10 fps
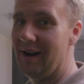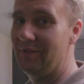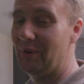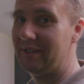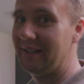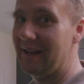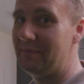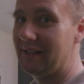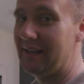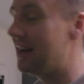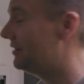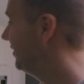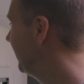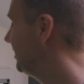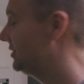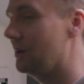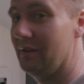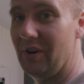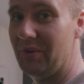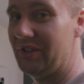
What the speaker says: I've also come to love these 12-volt